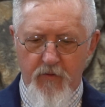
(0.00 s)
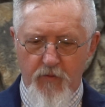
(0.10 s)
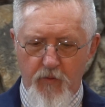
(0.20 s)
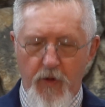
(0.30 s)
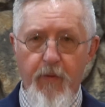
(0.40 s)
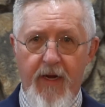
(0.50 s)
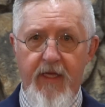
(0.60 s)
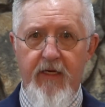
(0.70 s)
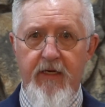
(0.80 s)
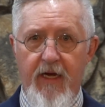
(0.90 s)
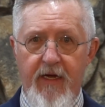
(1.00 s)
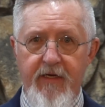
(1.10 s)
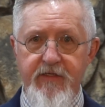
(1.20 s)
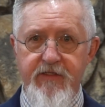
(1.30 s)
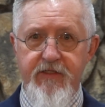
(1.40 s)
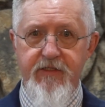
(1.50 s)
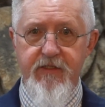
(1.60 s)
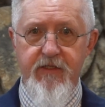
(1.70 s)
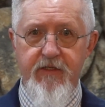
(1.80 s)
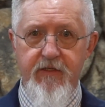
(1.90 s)
we recognize
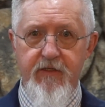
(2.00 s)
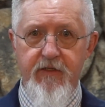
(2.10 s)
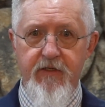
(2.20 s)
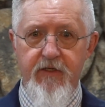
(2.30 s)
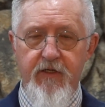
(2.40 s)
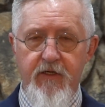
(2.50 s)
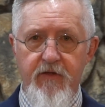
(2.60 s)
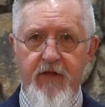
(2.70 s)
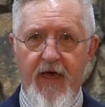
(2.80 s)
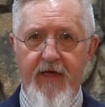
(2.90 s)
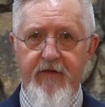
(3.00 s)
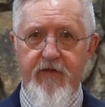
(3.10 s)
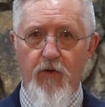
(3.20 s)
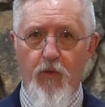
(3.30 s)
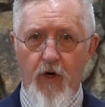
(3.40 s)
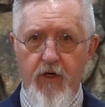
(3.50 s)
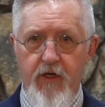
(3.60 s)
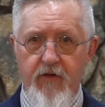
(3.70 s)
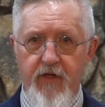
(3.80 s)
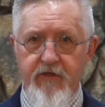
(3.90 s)
that the
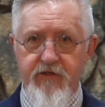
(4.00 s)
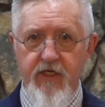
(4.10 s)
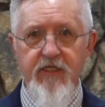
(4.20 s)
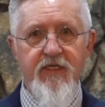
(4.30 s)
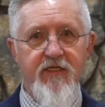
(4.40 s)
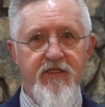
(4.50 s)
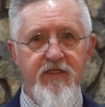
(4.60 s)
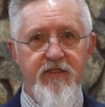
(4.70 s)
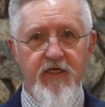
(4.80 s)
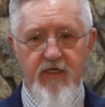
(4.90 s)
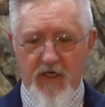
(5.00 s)
work that Jesus did